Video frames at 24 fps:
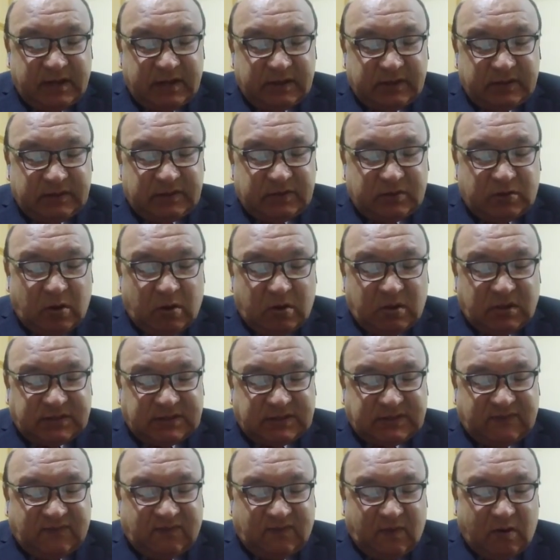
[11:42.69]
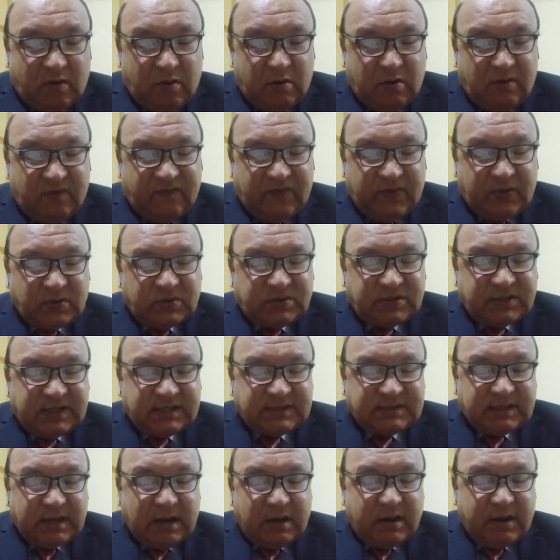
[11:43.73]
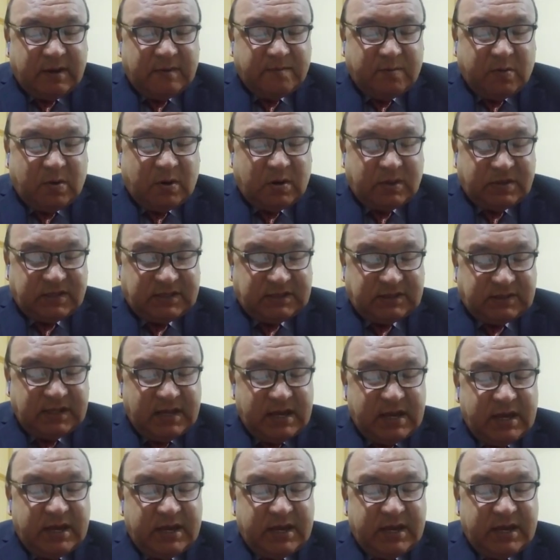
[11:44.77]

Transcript: Those four futures are important.